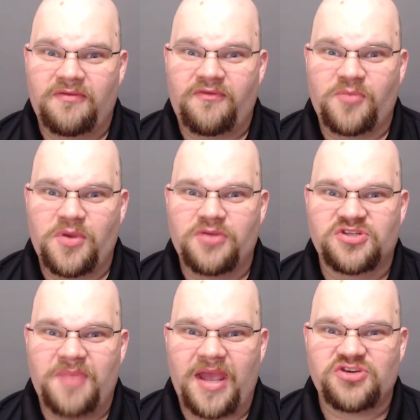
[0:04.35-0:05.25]
for Mutants
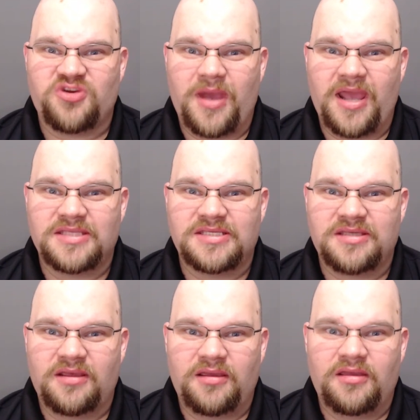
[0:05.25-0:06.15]
and Masterminds,